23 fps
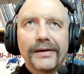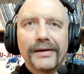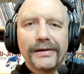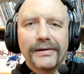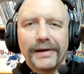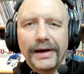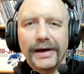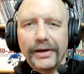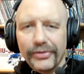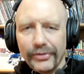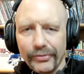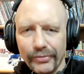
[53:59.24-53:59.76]

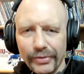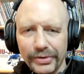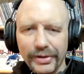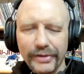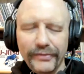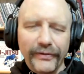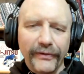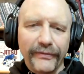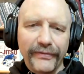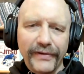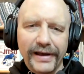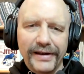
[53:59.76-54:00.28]
at the risk of
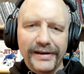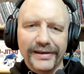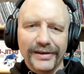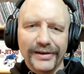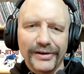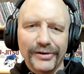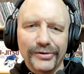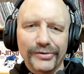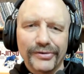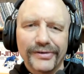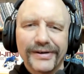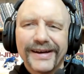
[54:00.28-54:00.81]
offending
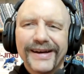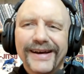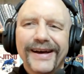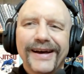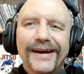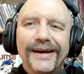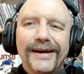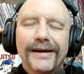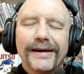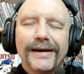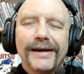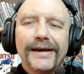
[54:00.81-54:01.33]
you.
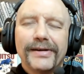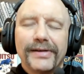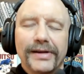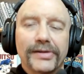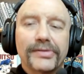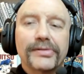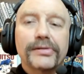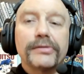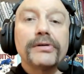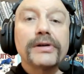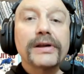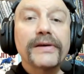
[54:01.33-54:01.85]
It's
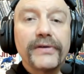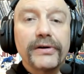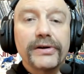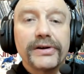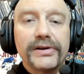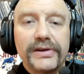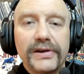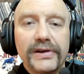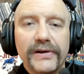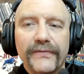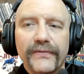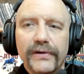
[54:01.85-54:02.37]
certainly very
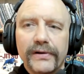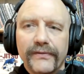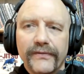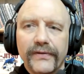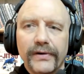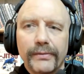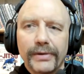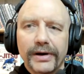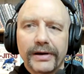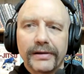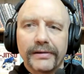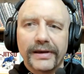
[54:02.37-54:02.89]
different from
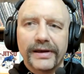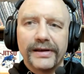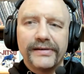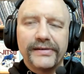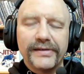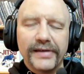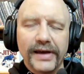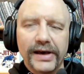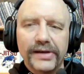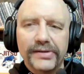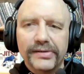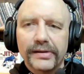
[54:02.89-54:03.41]
a
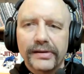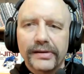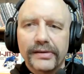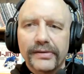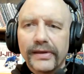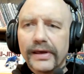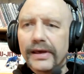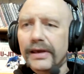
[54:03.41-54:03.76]
contested thing.